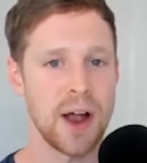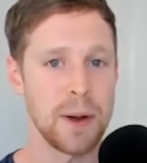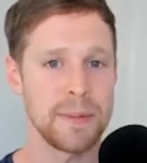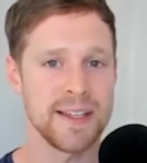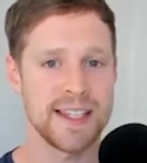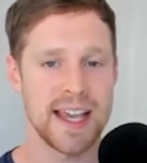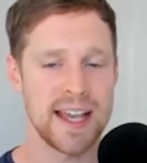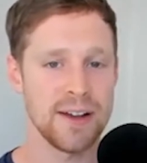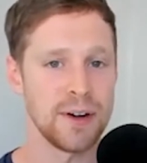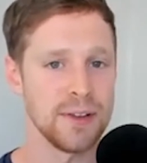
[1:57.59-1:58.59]

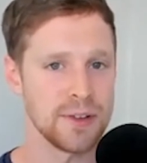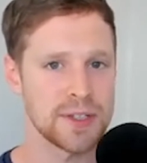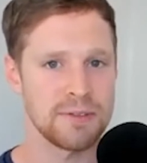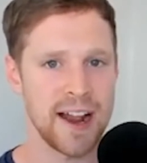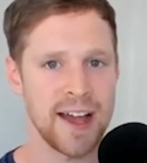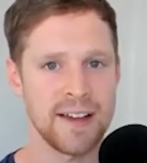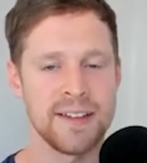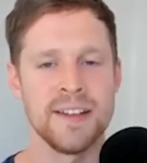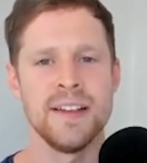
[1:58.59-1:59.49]
OpenSea or LooksRare?